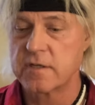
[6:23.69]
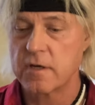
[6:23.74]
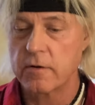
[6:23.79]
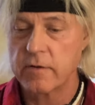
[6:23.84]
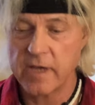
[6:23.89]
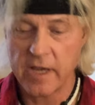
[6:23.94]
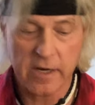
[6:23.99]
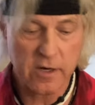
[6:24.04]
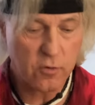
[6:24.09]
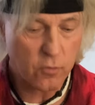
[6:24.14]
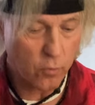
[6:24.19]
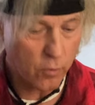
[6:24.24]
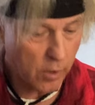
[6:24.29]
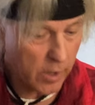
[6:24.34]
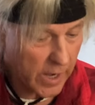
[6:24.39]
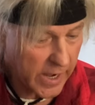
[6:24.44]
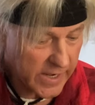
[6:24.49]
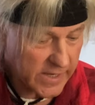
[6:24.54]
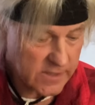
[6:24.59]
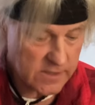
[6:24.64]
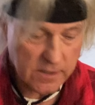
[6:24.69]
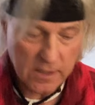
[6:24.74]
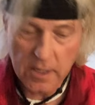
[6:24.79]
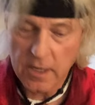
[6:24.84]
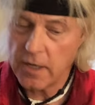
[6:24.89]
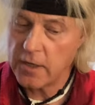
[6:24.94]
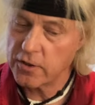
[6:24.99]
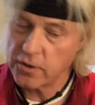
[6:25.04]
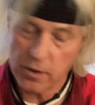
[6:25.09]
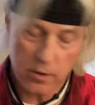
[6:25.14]
okay, great,
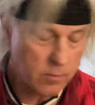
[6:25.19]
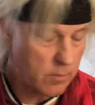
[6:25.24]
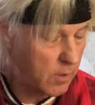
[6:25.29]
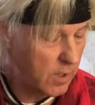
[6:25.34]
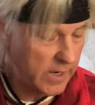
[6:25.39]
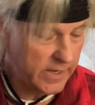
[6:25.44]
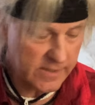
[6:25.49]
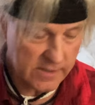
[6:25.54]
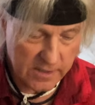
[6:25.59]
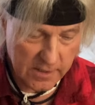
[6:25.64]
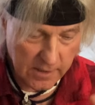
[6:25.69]
you're right,